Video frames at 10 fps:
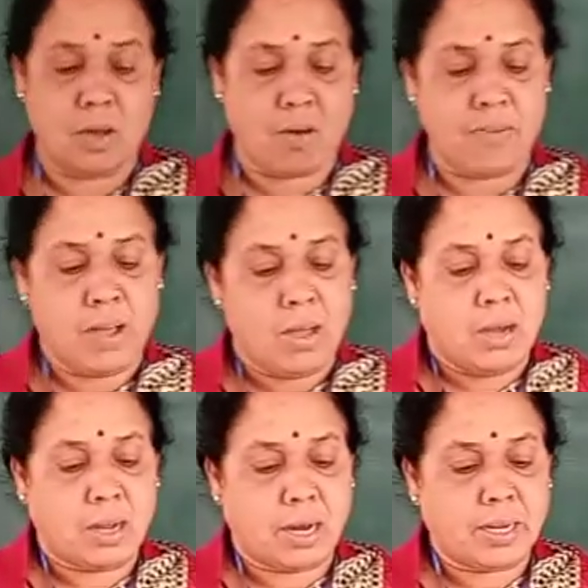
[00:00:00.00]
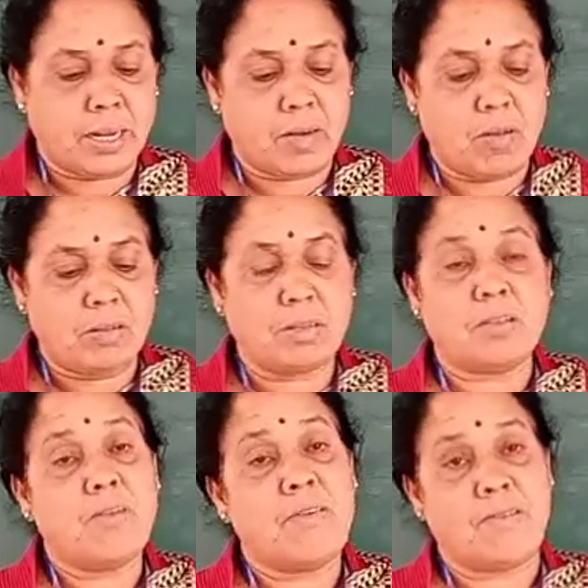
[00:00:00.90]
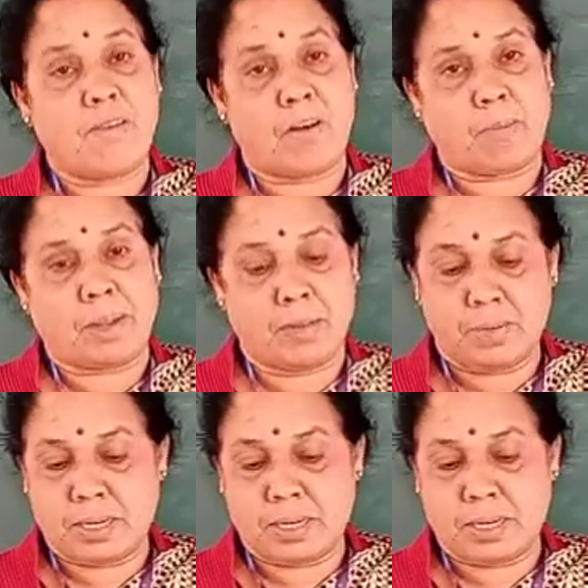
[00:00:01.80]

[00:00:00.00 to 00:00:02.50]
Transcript: of the technologies of farming.